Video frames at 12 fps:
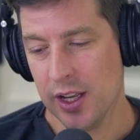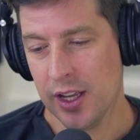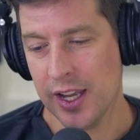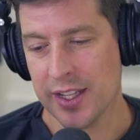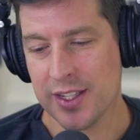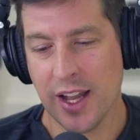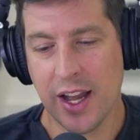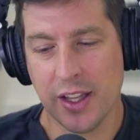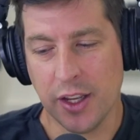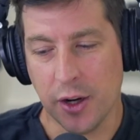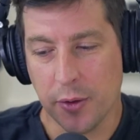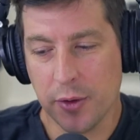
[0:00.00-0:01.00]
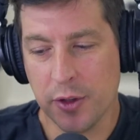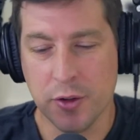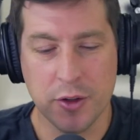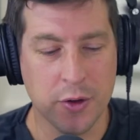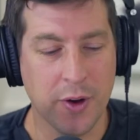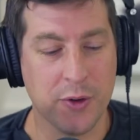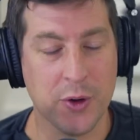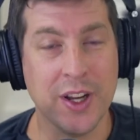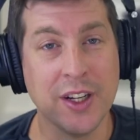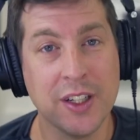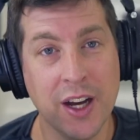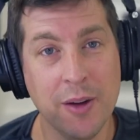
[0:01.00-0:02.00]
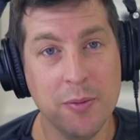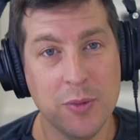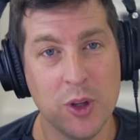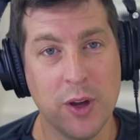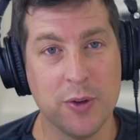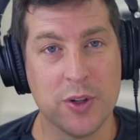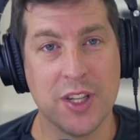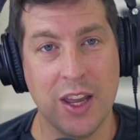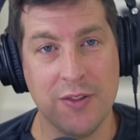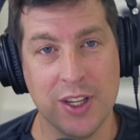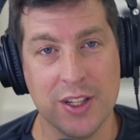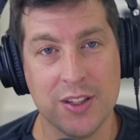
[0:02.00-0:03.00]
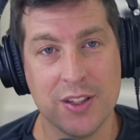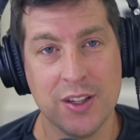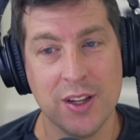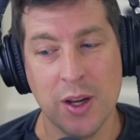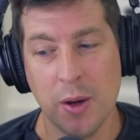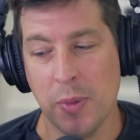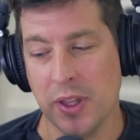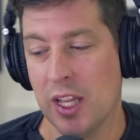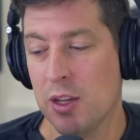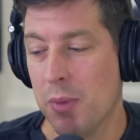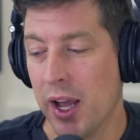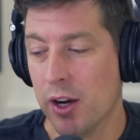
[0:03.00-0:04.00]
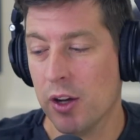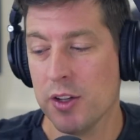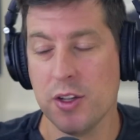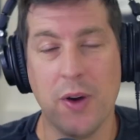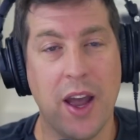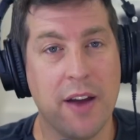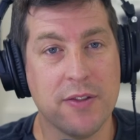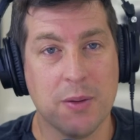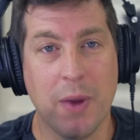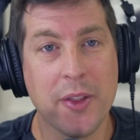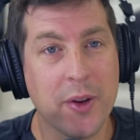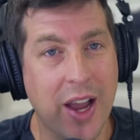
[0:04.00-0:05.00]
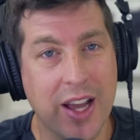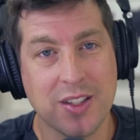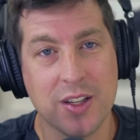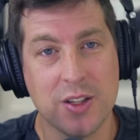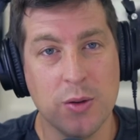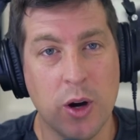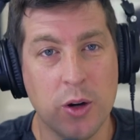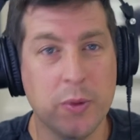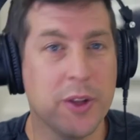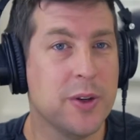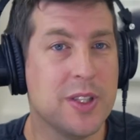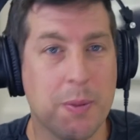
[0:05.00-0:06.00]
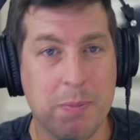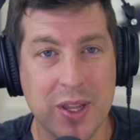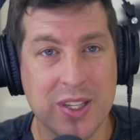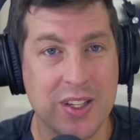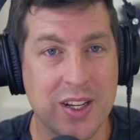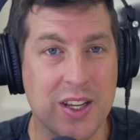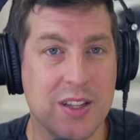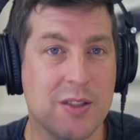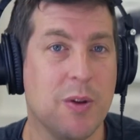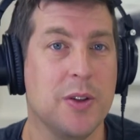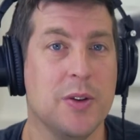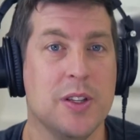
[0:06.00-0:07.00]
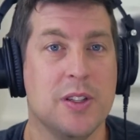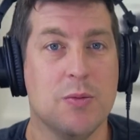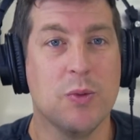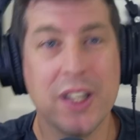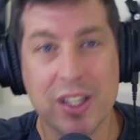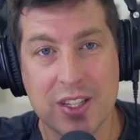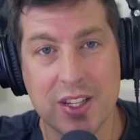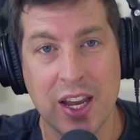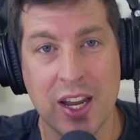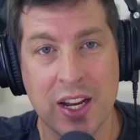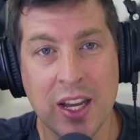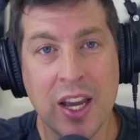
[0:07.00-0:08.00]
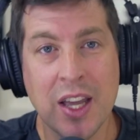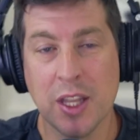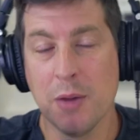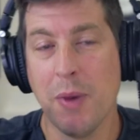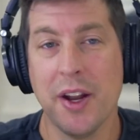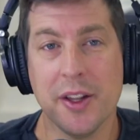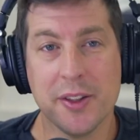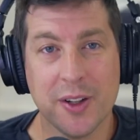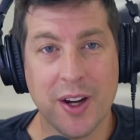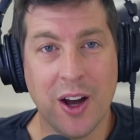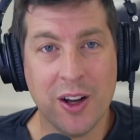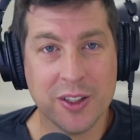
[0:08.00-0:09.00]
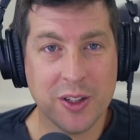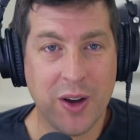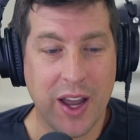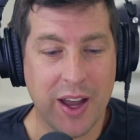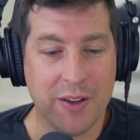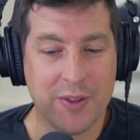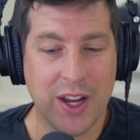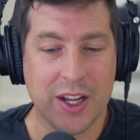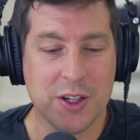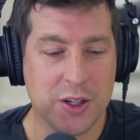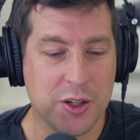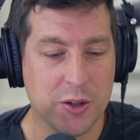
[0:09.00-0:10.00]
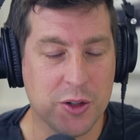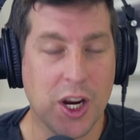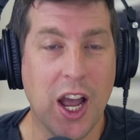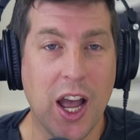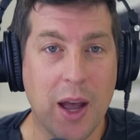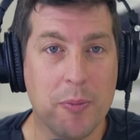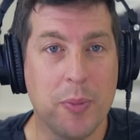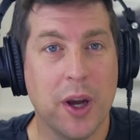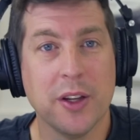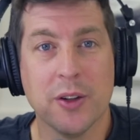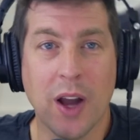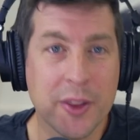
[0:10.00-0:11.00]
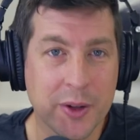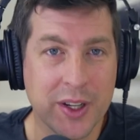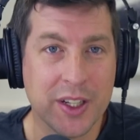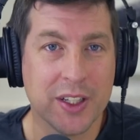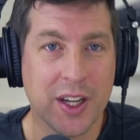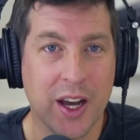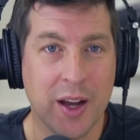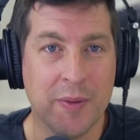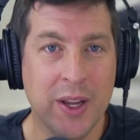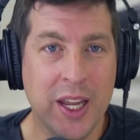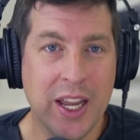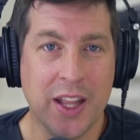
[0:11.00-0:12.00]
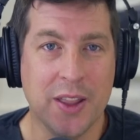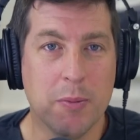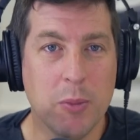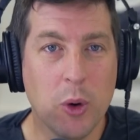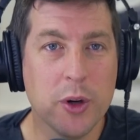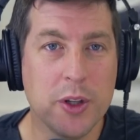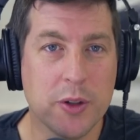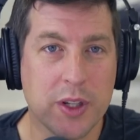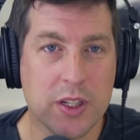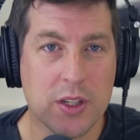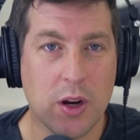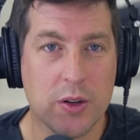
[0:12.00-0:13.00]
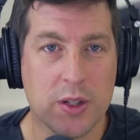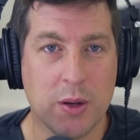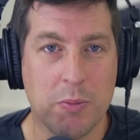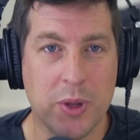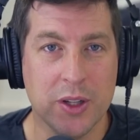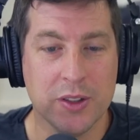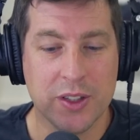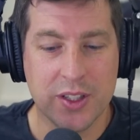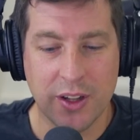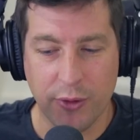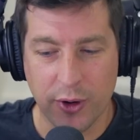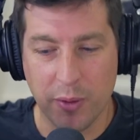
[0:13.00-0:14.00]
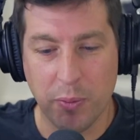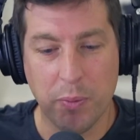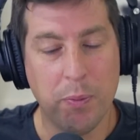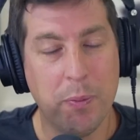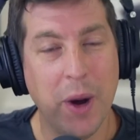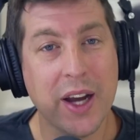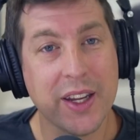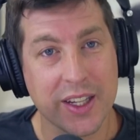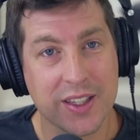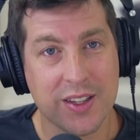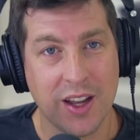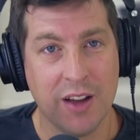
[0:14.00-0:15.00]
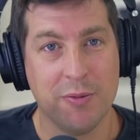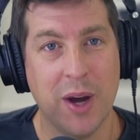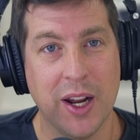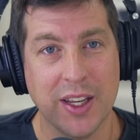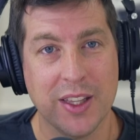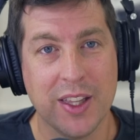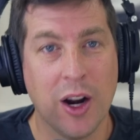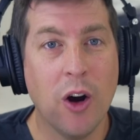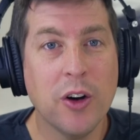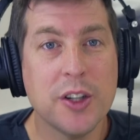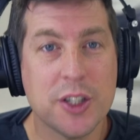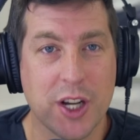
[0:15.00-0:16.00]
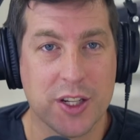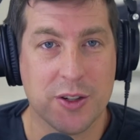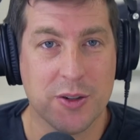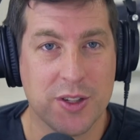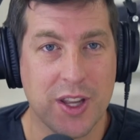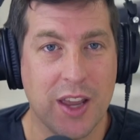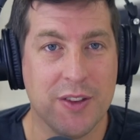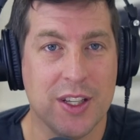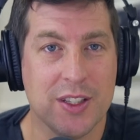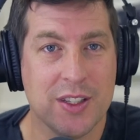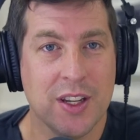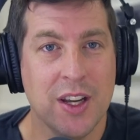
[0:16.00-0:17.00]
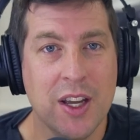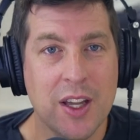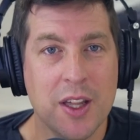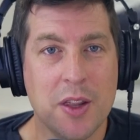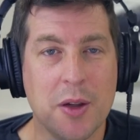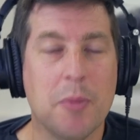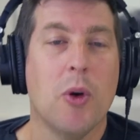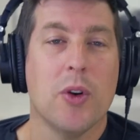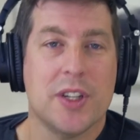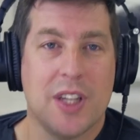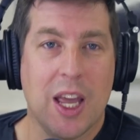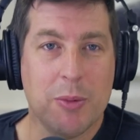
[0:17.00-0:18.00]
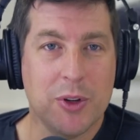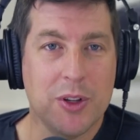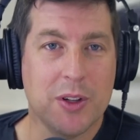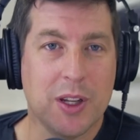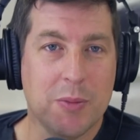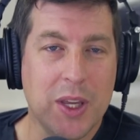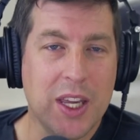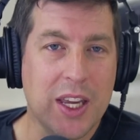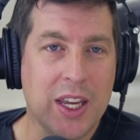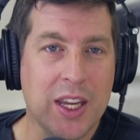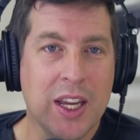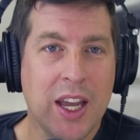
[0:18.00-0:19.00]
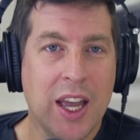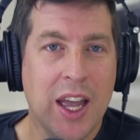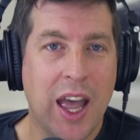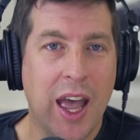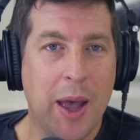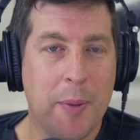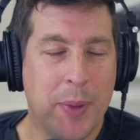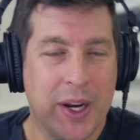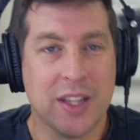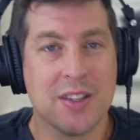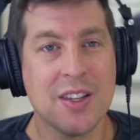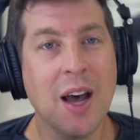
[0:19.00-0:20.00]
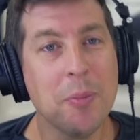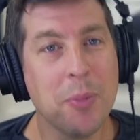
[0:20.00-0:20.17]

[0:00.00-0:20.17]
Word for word: it's not, you know, you, you have your income, you have your savings, but then you might also have some other assets you own, whether it's a business, whether it's real estate. You might other also have not just your job, but your other income. And the more you can start to build different buckets of money that aren't just your savings, the more stable you can be. But at some